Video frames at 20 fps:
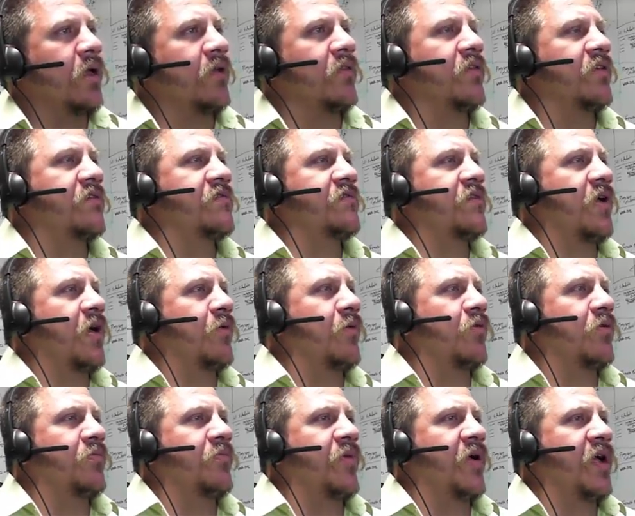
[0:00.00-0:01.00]
And this
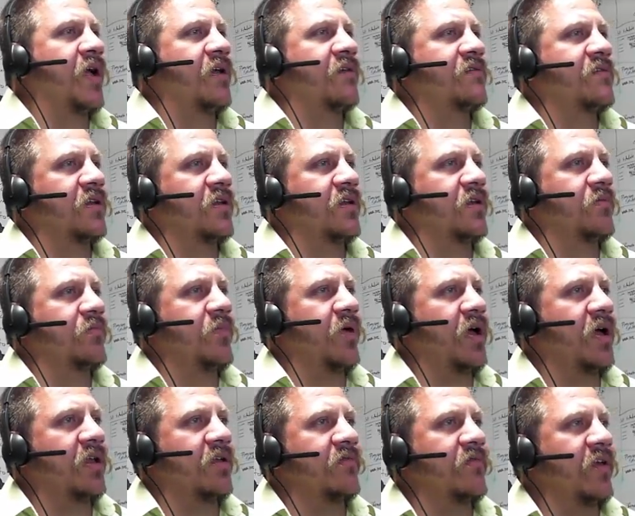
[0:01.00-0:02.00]
time we're passing in
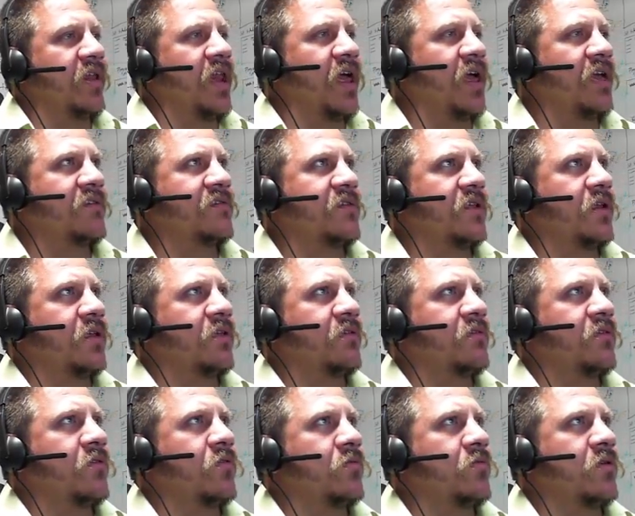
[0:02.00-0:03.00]
body velocity
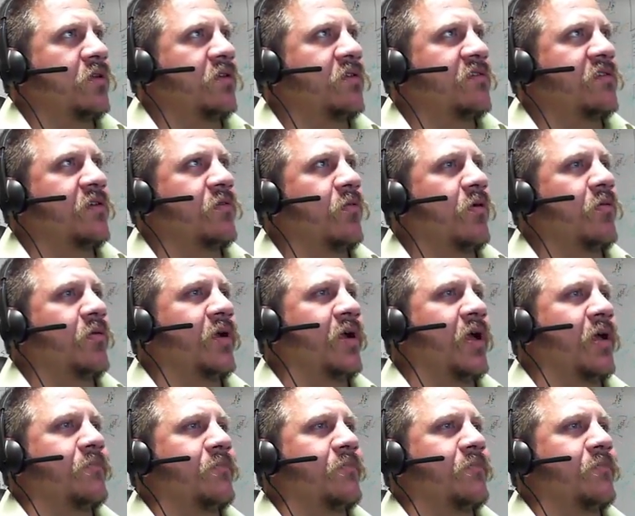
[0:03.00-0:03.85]
too. Let's see what we